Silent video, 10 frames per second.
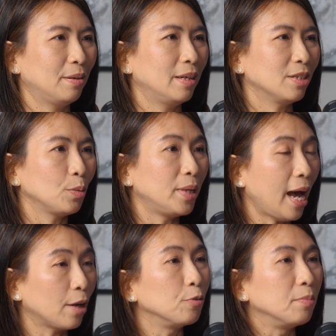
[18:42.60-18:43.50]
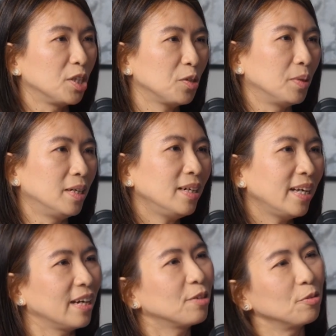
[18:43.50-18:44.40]
so that I could mature
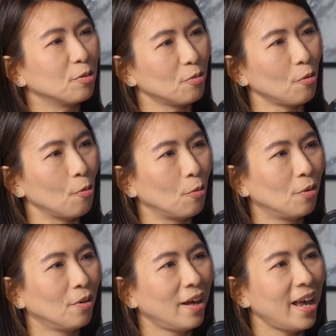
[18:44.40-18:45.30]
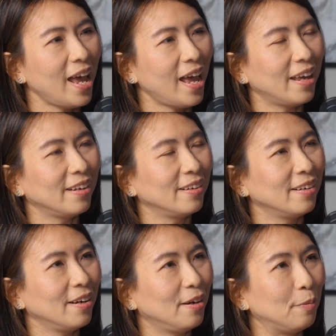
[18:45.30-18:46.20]
and I could grow.
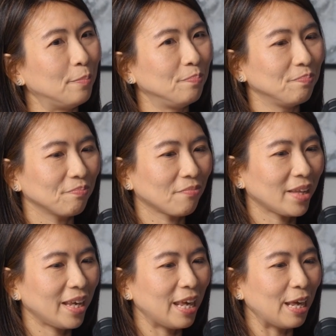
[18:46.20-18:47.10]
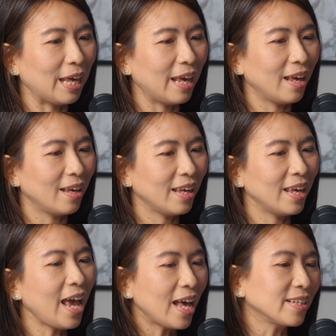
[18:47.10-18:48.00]
And He
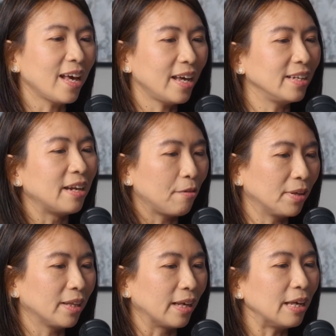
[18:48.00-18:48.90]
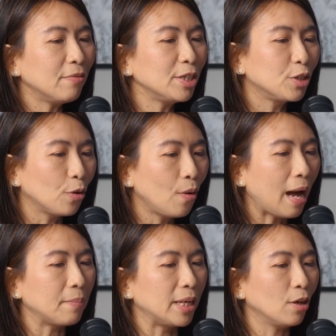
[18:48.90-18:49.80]
has a hand in everything, even though
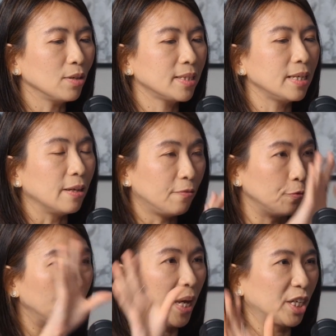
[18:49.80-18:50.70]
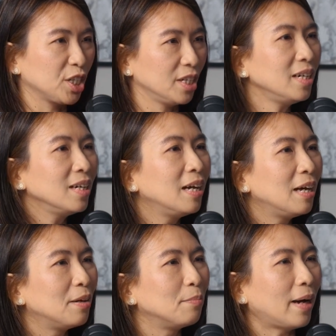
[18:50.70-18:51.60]
I may not see the full picture,
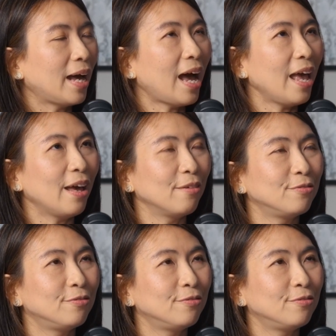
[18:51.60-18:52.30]
but I have